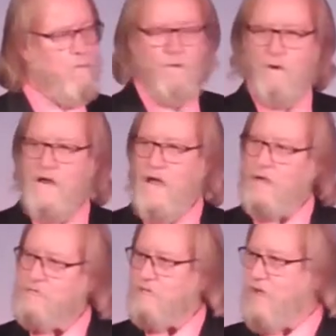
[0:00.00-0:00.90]
where we
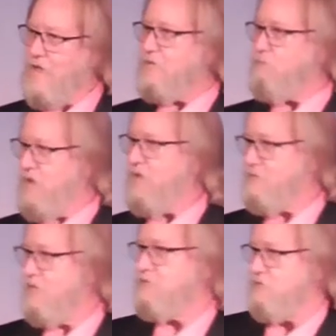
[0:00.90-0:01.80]
actually had to pay
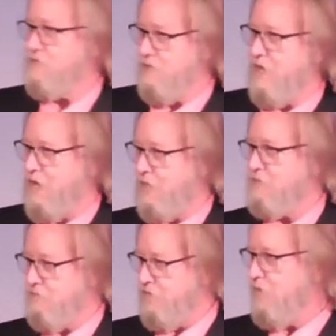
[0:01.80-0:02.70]
attention to that
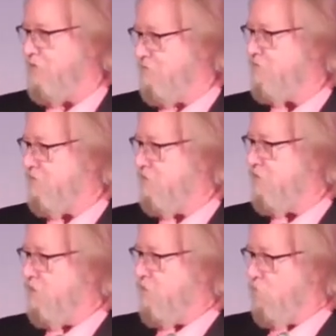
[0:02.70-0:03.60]
activity,
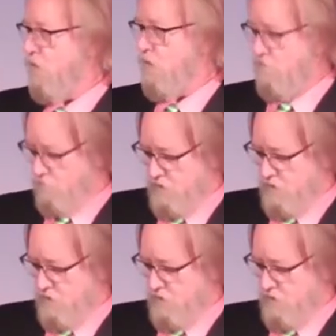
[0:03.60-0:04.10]
where